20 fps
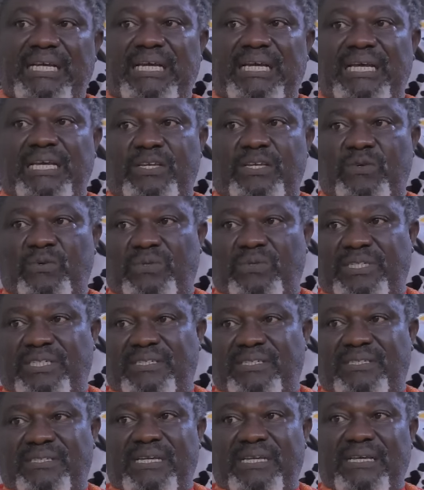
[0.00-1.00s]
And you
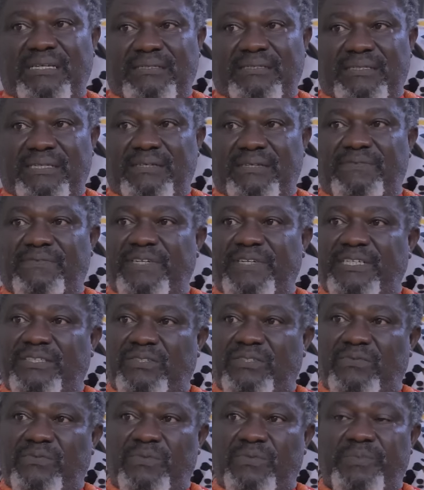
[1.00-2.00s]
understand the affairs
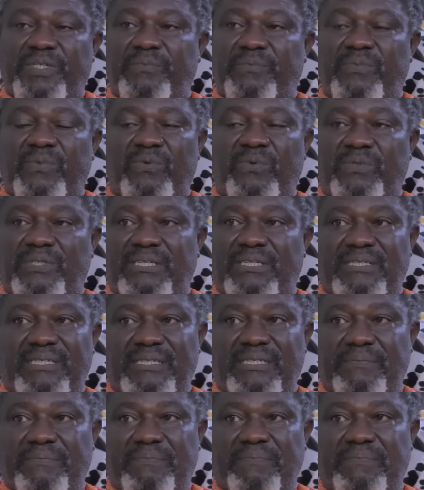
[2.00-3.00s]
of women more than
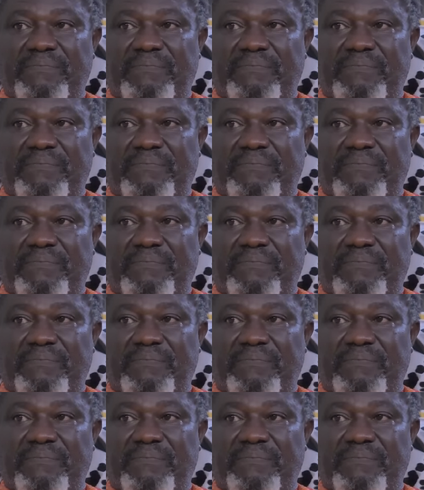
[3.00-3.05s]
him.